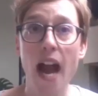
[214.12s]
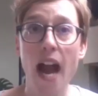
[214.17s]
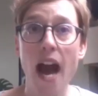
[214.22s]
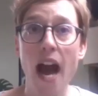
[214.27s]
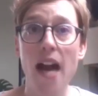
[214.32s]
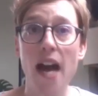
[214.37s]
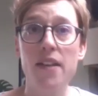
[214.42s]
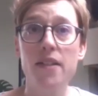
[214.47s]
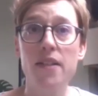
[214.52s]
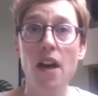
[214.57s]

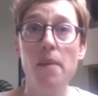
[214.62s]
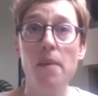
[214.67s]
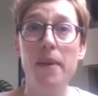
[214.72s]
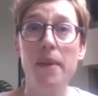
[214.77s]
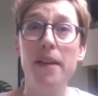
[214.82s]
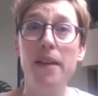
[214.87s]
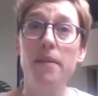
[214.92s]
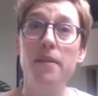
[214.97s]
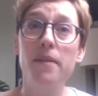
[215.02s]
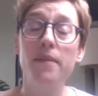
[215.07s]
and I
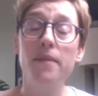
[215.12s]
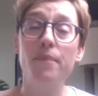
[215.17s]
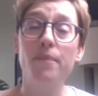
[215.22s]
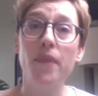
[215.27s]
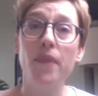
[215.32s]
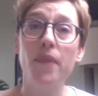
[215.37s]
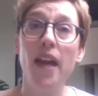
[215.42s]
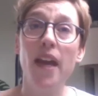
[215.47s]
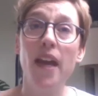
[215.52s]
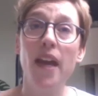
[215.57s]
mean,
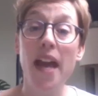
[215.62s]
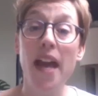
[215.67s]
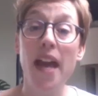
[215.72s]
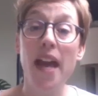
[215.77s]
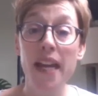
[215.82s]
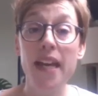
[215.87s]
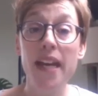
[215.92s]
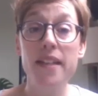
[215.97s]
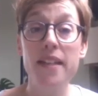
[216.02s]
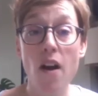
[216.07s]
and
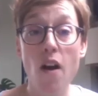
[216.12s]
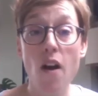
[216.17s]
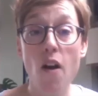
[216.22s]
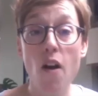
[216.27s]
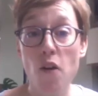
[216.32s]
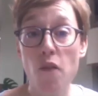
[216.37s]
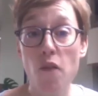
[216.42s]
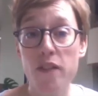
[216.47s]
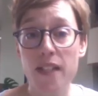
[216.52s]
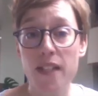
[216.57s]
it is hard.
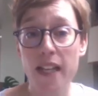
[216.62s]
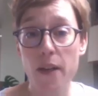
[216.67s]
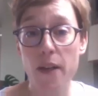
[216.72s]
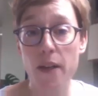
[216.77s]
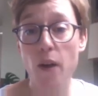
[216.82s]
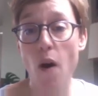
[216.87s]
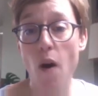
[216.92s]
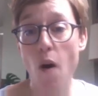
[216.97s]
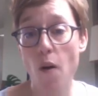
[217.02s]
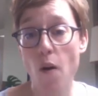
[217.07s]
Obviously, you
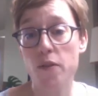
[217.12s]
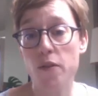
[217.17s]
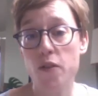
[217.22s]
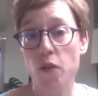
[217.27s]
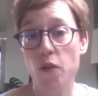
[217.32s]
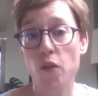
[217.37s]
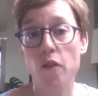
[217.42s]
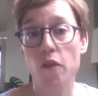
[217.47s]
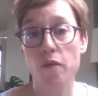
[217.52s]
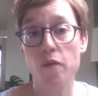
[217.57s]
can't
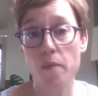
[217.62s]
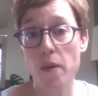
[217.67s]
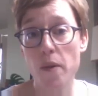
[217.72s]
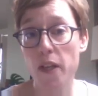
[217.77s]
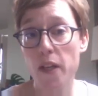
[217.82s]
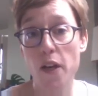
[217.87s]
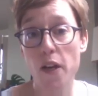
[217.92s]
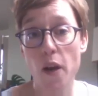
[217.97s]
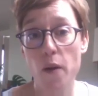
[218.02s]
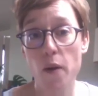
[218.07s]
sort of,
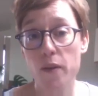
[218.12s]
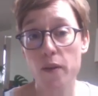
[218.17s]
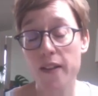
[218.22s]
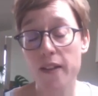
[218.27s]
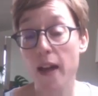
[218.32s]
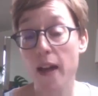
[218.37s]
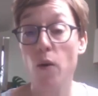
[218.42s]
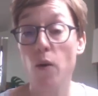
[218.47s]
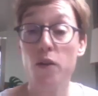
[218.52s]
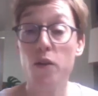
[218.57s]
you know,
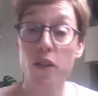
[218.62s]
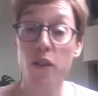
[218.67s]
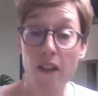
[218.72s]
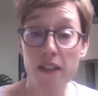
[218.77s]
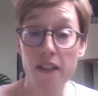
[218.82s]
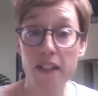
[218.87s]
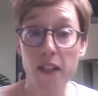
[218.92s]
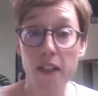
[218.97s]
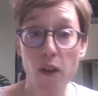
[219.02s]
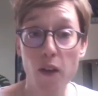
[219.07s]
say, oh, do you
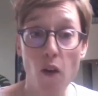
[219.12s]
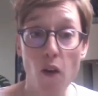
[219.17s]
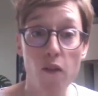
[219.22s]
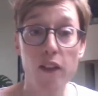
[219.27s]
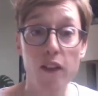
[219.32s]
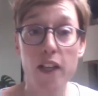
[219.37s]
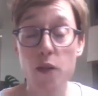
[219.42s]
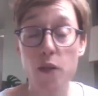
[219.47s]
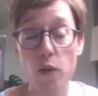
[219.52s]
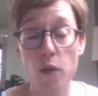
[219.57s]
fancy a
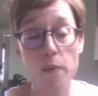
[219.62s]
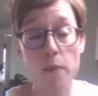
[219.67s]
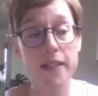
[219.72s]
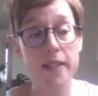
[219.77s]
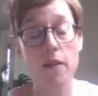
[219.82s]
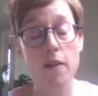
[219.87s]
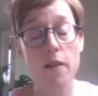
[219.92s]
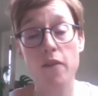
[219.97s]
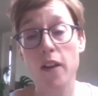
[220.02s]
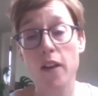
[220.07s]
coffee? Do you want to meet
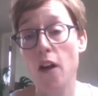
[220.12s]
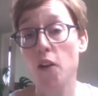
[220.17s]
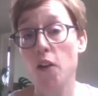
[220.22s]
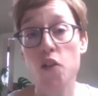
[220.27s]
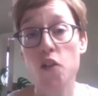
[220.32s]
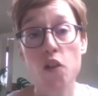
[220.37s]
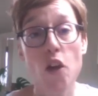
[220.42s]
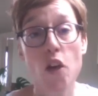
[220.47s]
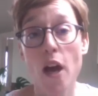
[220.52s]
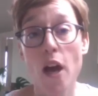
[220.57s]
up for
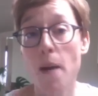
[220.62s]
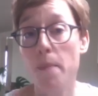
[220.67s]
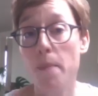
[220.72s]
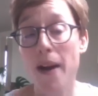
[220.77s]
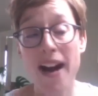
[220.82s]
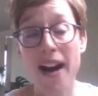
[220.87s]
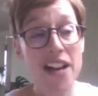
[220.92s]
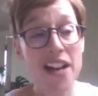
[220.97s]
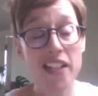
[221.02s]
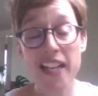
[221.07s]
lunch? But
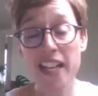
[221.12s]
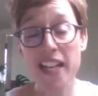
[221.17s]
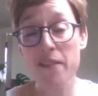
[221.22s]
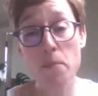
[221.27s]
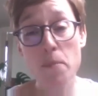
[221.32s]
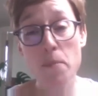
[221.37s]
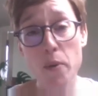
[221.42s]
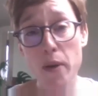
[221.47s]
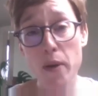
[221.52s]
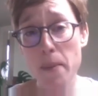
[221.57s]
actually,
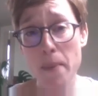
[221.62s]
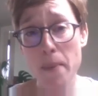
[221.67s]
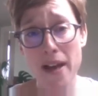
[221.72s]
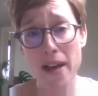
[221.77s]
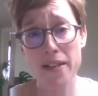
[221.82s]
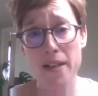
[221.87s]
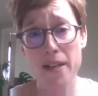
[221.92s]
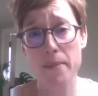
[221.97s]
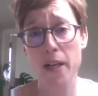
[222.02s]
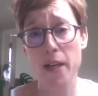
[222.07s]
even
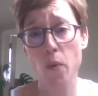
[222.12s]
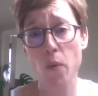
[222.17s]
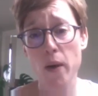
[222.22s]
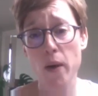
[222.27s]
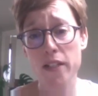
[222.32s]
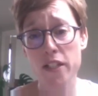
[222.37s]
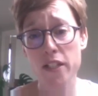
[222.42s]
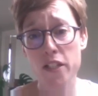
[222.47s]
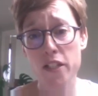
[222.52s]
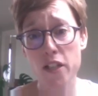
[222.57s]
pre-pandemic, we're
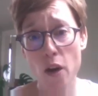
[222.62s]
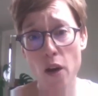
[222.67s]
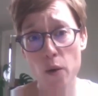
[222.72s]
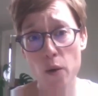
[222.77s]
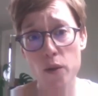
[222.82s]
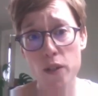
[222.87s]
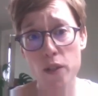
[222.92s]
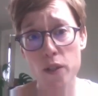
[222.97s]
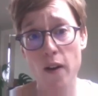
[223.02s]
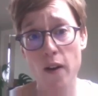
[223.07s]
so
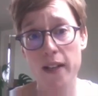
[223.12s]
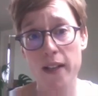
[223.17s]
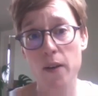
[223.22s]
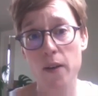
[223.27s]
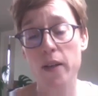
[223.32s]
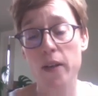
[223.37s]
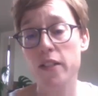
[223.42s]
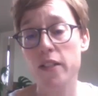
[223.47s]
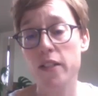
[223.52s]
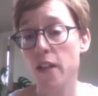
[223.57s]
tight.
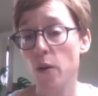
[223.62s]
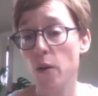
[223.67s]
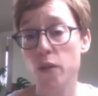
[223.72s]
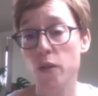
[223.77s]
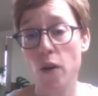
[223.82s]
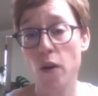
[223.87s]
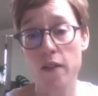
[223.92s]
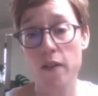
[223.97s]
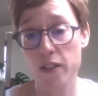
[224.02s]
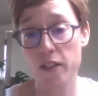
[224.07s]
We're so
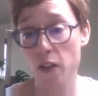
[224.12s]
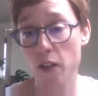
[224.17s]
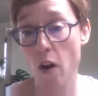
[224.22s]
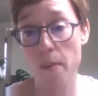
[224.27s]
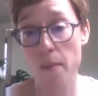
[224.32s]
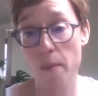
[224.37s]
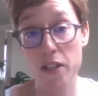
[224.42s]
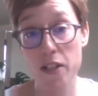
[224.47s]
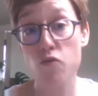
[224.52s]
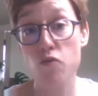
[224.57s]
tight for
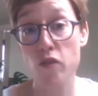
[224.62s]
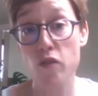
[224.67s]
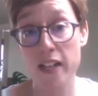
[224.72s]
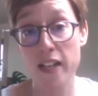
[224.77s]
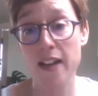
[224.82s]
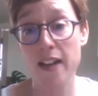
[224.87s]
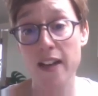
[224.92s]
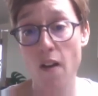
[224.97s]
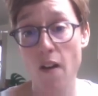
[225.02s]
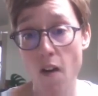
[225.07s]
time. It's
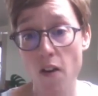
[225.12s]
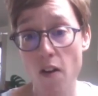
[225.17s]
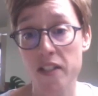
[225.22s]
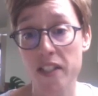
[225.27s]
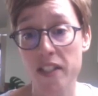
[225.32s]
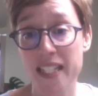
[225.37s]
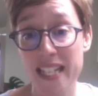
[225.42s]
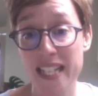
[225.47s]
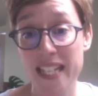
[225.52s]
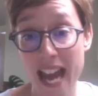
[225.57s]
really hard
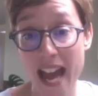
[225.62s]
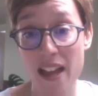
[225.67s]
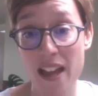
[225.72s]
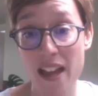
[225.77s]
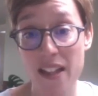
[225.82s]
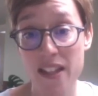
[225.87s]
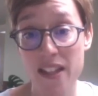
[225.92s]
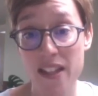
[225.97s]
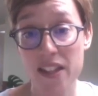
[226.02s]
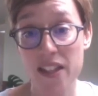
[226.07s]
to get
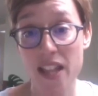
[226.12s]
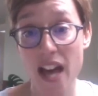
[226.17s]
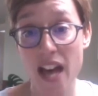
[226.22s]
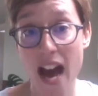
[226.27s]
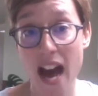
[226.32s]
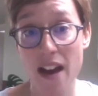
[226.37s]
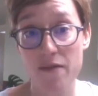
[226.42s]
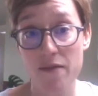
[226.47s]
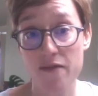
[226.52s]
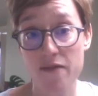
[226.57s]

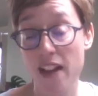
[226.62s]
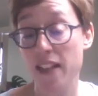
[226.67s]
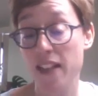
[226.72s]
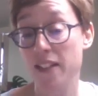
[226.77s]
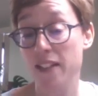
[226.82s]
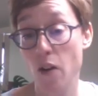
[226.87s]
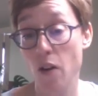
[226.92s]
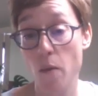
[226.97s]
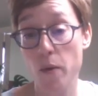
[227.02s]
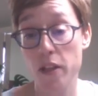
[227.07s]
that
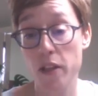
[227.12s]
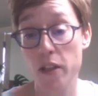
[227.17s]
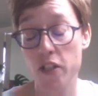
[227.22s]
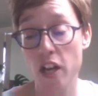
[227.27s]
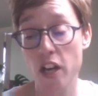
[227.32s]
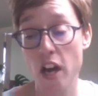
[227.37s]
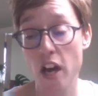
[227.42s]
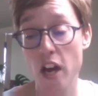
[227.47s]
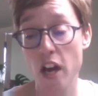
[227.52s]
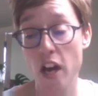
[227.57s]
FaceTime with a
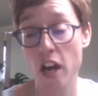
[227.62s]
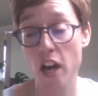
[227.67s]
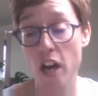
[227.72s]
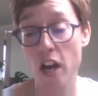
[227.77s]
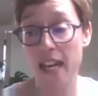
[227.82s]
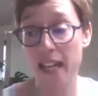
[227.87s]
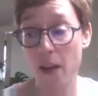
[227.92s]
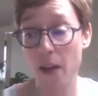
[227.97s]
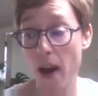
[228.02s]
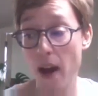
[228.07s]
journalist
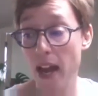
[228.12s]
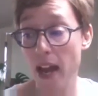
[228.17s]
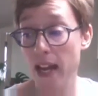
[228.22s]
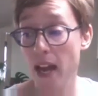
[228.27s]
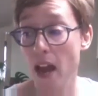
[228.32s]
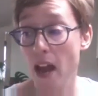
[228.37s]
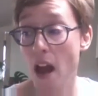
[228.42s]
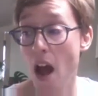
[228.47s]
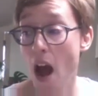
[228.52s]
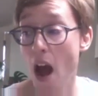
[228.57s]
anyway.
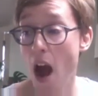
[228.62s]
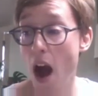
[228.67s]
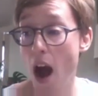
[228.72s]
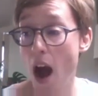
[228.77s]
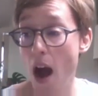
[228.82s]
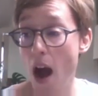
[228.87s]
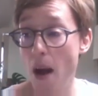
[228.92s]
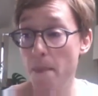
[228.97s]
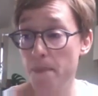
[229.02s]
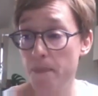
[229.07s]

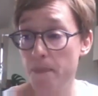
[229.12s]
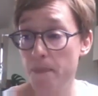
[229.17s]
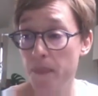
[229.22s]
I'm